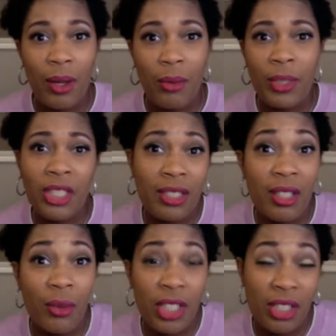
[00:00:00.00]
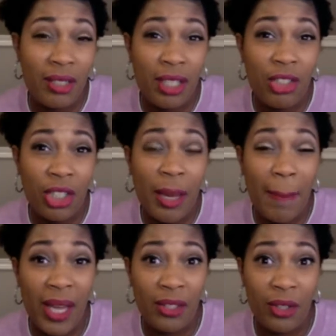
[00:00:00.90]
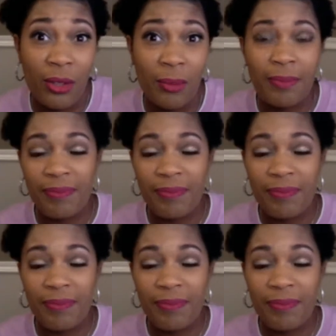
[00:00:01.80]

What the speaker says: which is essentially a muscle,